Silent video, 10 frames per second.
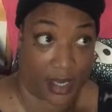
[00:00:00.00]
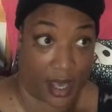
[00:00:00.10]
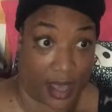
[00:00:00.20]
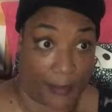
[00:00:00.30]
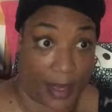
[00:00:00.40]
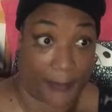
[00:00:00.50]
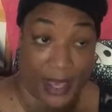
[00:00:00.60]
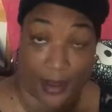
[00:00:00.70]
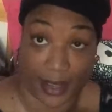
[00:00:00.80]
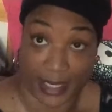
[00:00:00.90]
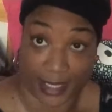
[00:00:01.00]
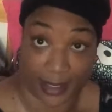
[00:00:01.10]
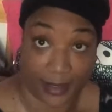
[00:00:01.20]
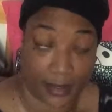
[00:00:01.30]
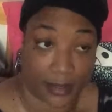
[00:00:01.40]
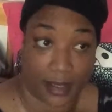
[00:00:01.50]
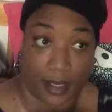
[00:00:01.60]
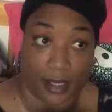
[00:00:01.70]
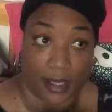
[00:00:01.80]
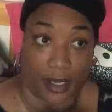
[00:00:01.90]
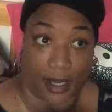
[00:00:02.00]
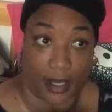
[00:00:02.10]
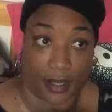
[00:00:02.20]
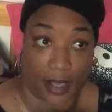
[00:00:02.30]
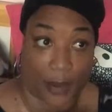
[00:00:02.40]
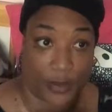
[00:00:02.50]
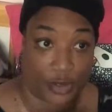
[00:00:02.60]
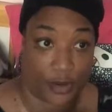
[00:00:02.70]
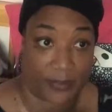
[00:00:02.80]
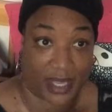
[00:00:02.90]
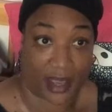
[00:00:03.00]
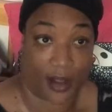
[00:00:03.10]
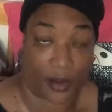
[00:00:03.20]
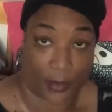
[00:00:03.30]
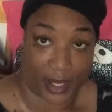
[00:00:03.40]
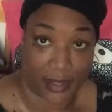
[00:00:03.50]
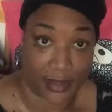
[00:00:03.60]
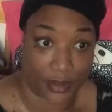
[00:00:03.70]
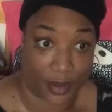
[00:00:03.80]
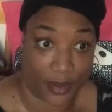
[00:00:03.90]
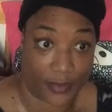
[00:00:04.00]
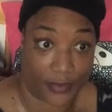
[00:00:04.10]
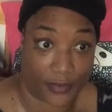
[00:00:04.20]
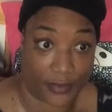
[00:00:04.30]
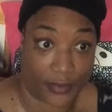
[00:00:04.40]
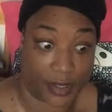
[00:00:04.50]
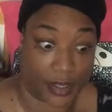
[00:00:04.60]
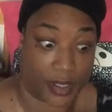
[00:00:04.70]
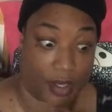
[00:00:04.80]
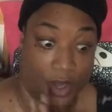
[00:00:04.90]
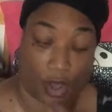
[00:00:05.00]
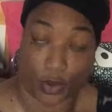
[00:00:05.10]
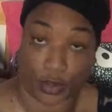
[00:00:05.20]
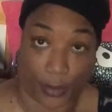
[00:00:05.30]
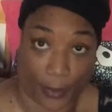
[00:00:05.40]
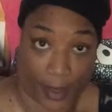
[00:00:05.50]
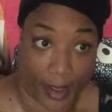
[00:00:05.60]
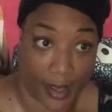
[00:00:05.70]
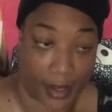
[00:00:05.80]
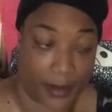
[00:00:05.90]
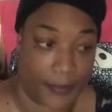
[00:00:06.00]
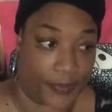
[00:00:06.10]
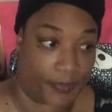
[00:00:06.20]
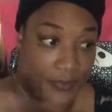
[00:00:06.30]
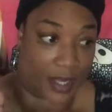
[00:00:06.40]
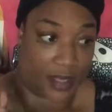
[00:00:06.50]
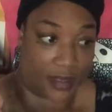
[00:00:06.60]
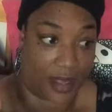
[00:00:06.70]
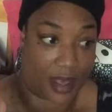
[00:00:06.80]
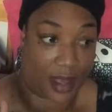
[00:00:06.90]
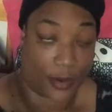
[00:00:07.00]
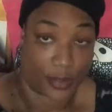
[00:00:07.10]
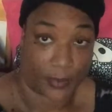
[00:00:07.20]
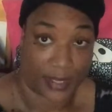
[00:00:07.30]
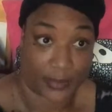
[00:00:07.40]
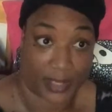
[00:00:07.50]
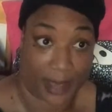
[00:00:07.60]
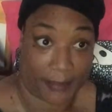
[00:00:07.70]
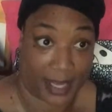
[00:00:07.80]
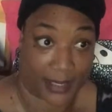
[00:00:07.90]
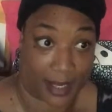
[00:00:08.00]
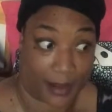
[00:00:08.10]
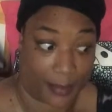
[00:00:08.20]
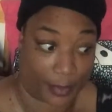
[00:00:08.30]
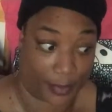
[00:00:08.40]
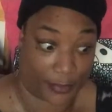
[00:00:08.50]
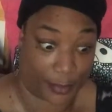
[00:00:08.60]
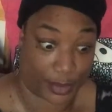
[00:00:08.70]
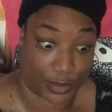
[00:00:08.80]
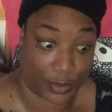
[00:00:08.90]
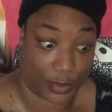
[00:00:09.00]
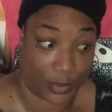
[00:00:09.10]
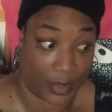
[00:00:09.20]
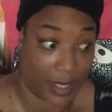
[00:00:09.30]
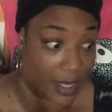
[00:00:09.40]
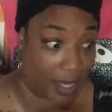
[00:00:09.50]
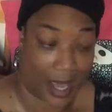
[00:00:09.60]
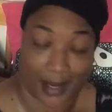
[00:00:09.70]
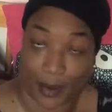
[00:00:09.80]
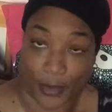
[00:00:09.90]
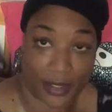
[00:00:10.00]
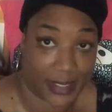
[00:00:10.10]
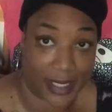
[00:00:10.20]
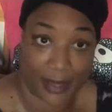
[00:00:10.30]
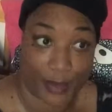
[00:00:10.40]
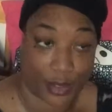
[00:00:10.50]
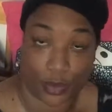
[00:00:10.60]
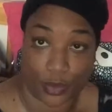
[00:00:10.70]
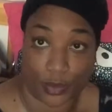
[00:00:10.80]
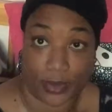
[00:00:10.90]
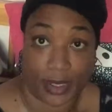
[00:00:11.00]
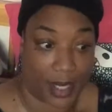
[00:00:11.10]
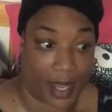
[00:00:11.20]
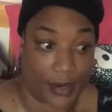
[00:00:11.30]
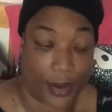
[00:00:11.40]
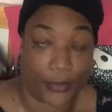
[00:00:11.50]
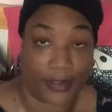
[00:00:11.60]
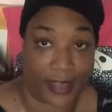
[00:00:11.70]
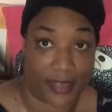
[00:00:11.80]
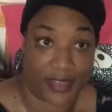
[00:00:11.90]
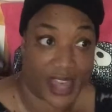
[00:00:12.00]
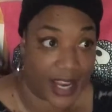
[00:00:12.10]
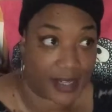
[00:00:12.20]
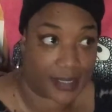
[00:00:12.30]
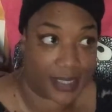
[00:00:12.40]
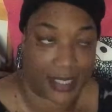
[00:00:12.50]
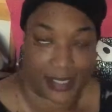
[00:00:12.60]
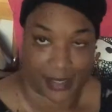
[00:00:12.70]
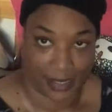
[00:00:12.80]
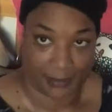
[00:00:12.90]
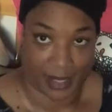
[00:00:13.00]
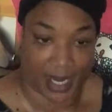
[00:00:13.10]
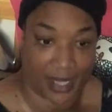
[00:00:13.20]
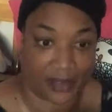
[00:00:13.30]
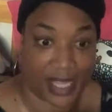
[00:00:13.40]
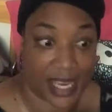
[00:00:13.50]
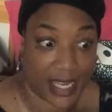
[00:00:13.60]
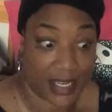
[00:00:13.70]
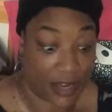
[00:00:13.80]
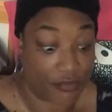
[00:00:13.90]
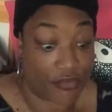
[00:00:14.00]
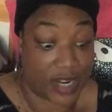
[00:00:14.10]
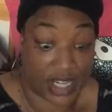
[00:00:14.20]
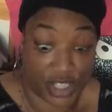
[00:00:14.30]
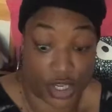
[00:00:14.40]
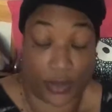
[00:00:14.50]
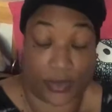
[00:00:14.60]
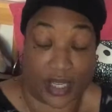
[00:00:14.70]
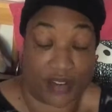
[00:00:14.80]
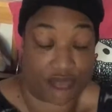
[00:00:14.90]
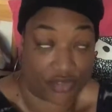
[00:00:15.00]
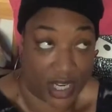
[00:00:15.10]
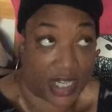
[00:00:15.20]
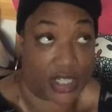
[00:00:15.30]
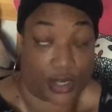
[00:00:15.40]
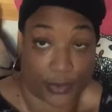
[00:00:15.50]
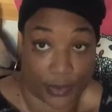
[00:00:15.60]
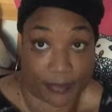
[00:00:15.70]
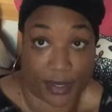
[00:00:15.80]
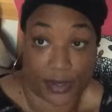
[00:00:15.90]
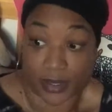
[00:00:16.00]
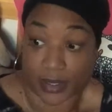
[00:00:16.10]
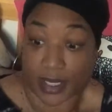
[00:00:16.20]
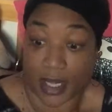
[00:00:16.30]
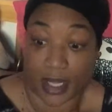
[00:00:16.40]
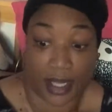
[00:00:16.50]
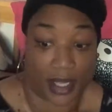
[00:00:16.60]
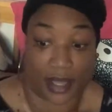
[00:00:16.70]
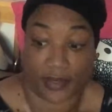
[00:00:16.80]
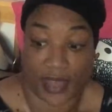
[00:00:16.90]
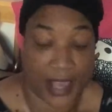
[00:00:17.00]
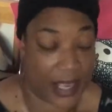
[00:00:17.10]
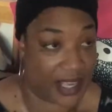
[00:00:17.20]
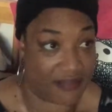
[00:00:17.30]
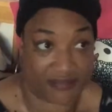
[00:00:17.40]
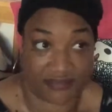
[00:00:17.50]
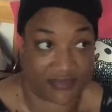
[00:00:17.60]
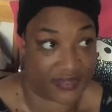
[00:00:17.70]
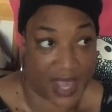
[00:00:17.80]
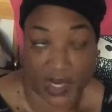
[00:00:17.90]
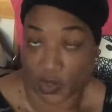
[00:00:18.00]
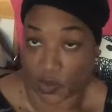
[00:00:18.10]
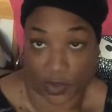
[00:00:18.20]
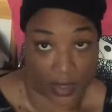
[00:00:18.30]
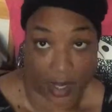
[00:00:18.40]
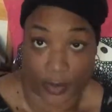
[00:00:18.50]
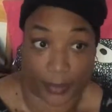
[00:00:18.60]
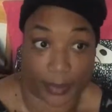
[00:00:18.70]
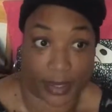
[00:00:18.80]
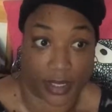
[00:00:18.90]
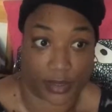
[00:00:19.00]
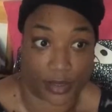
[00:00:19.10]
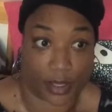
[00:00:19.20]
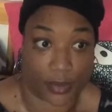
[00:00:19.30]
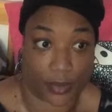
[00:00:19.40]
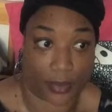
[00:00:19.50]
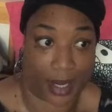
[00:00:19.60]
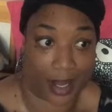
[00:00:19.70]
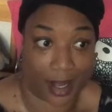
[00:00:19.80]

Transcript: a bit earlier, I would drop the younger ones off, go to work, the older ones would get picked up from school, and I wouldn't see them at all. And not only that, they didn't get to see me, and it really showed because they just couldn't cope. So